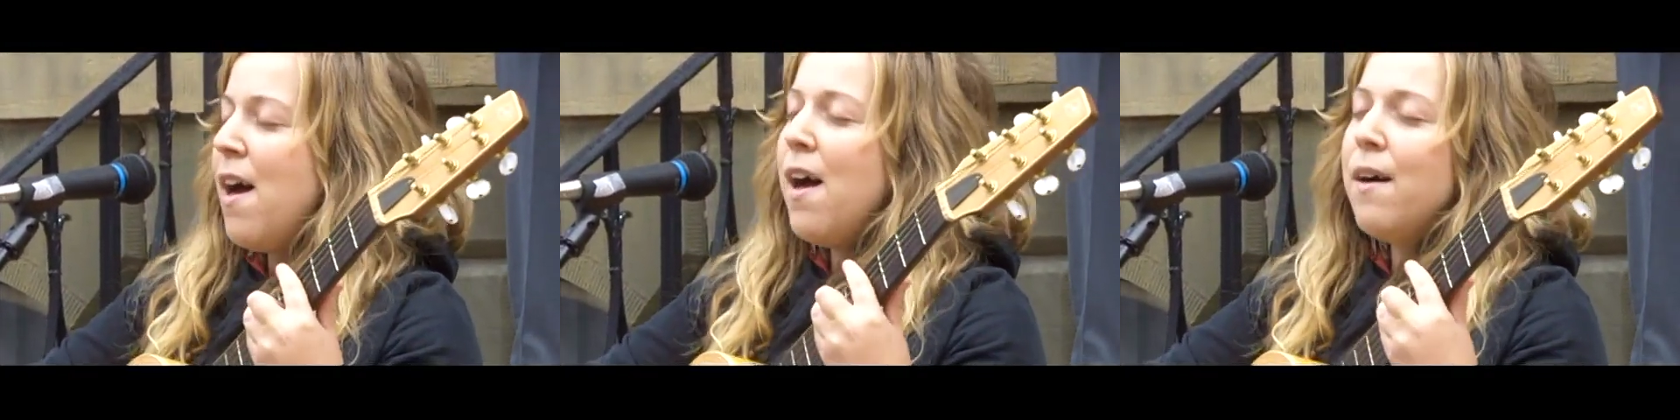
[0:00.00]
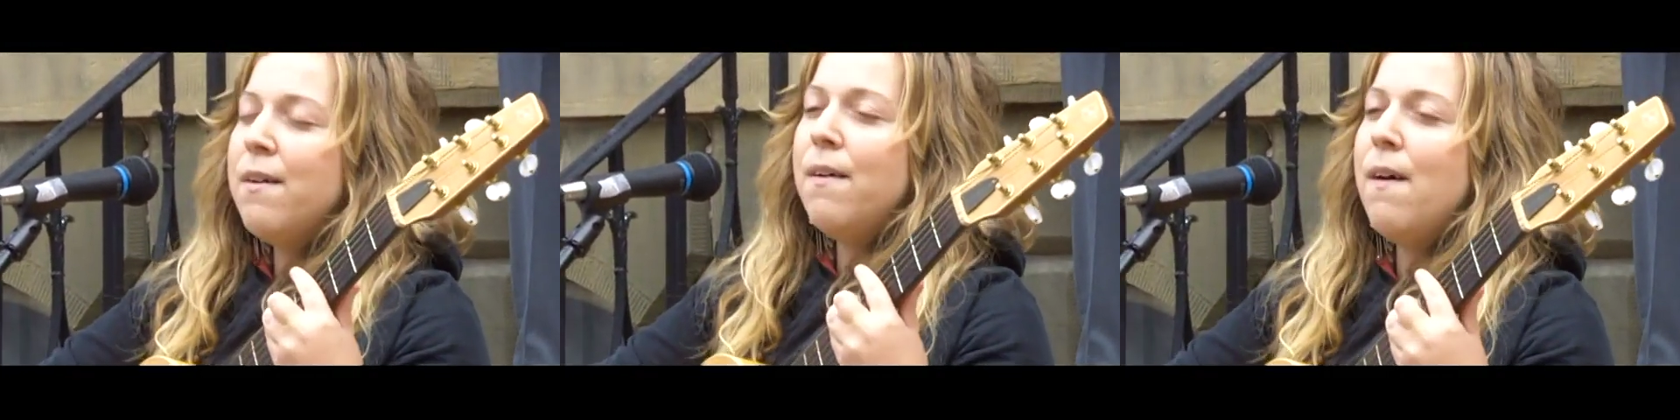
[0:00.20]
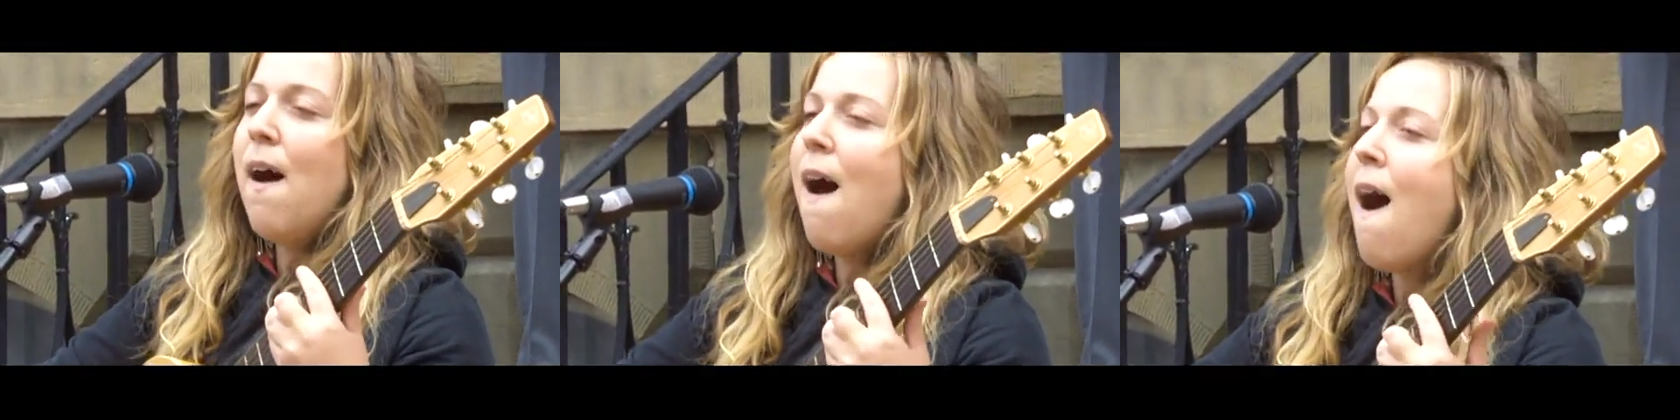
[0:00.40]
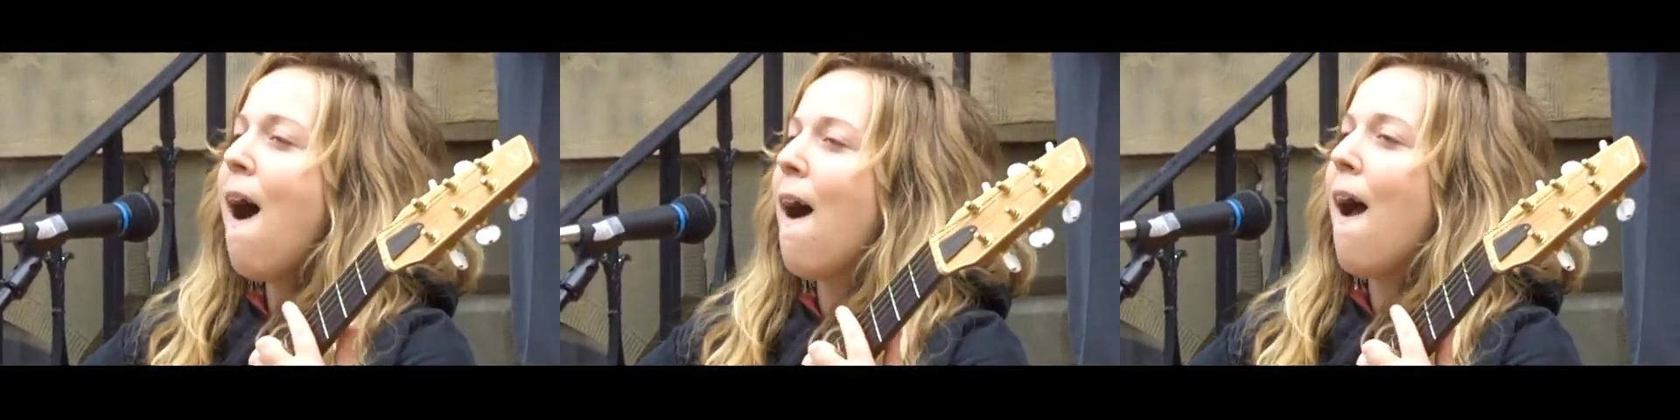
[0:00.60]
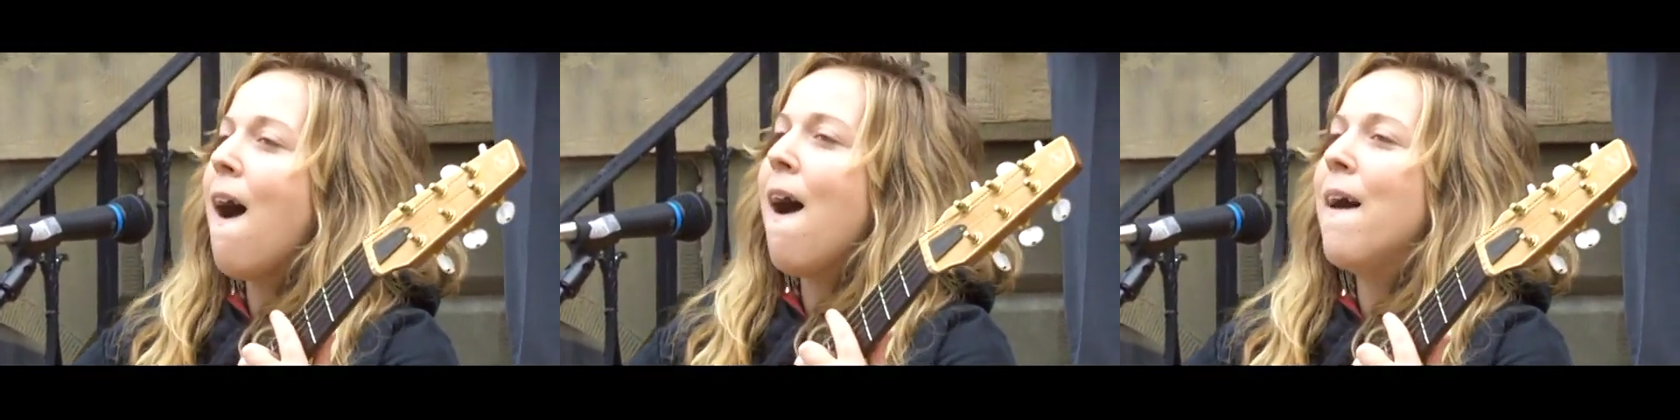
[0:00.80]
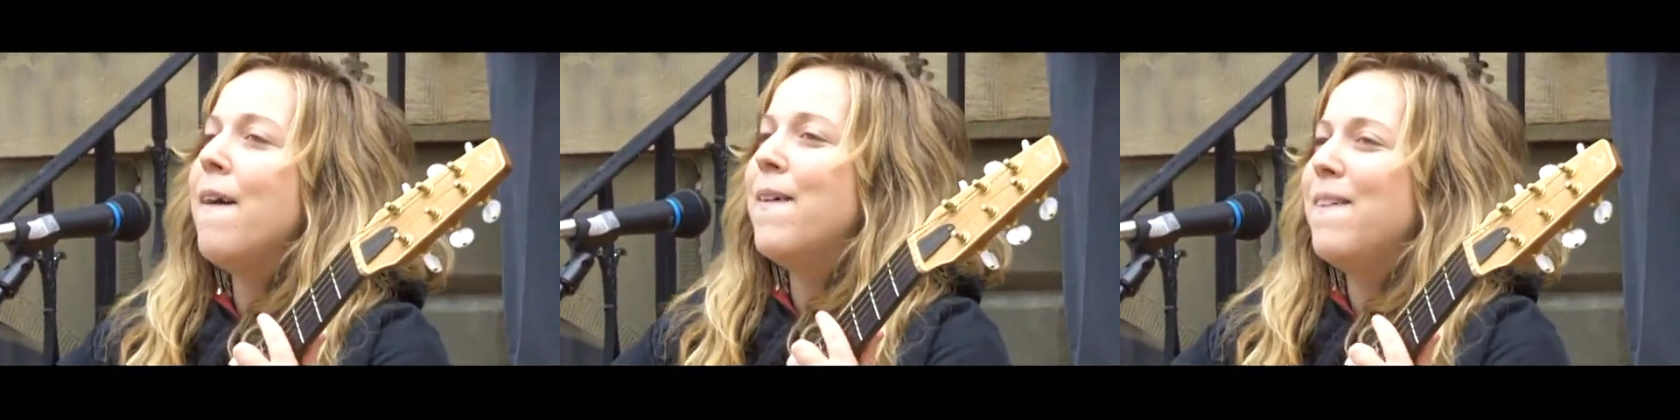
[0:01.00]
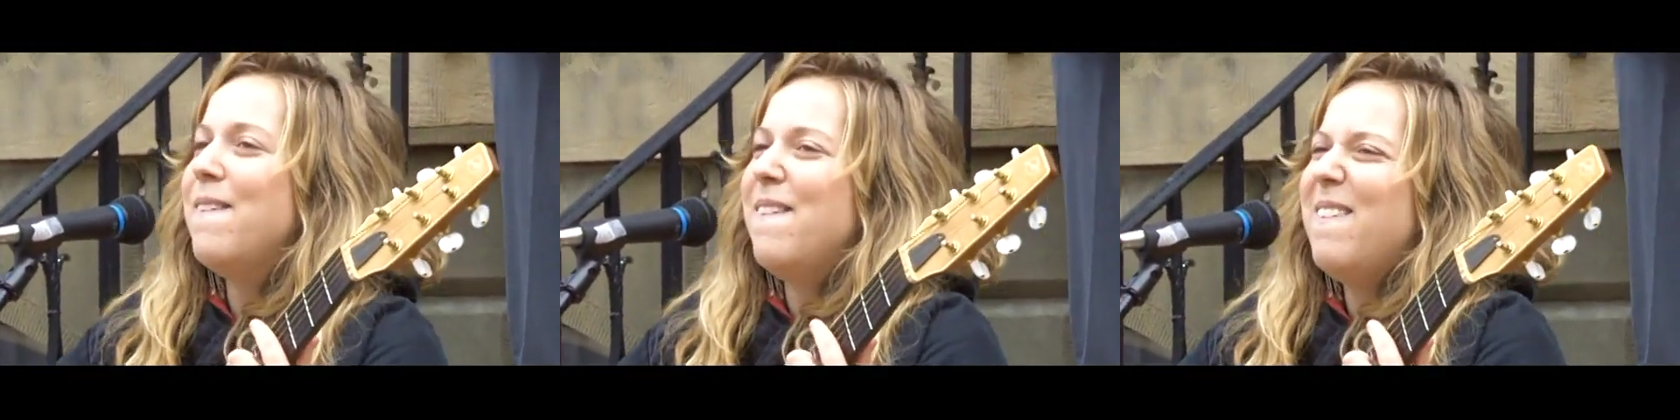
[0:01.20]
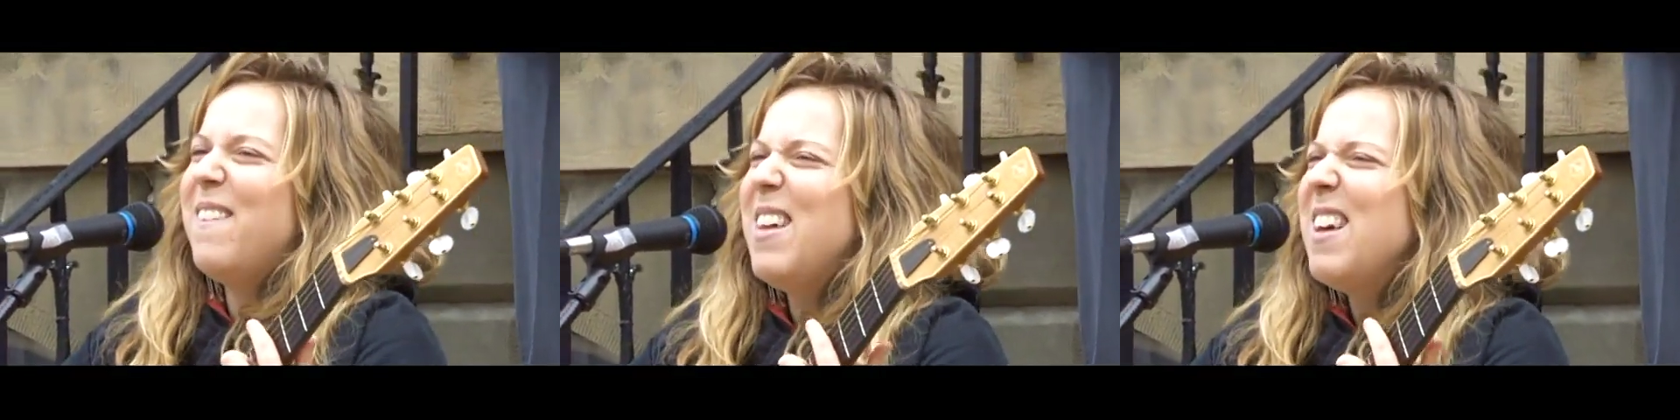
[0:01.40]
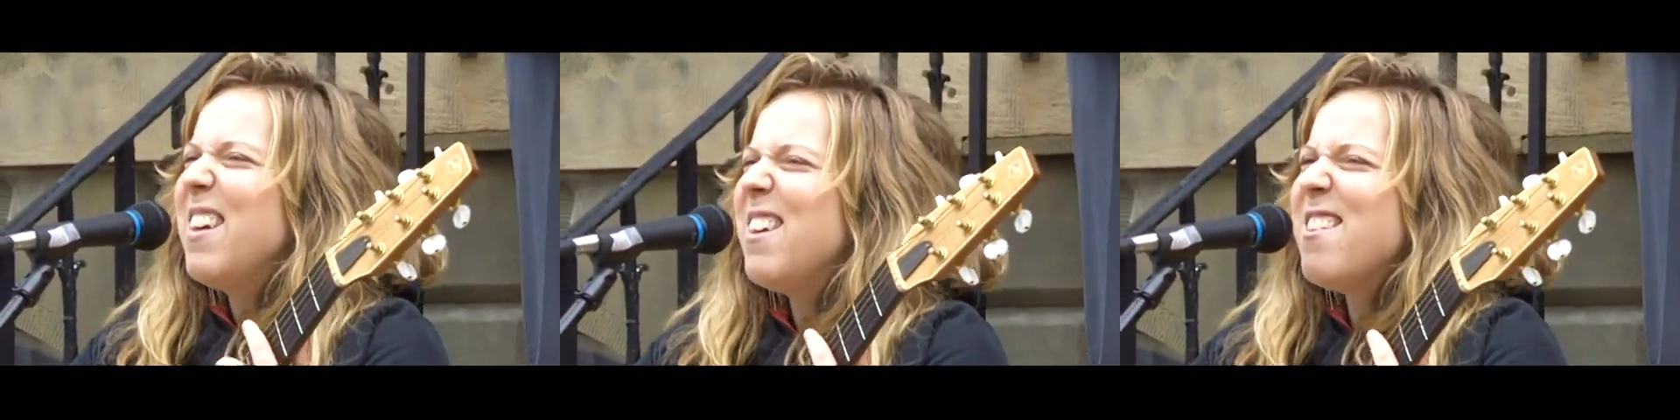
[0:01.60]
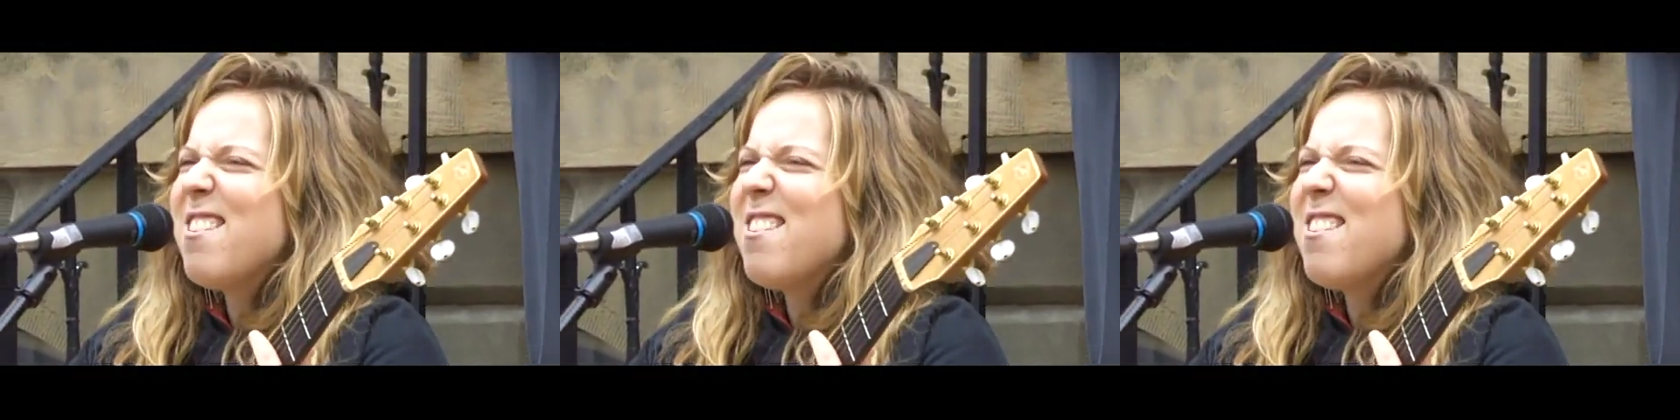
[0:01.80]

oh,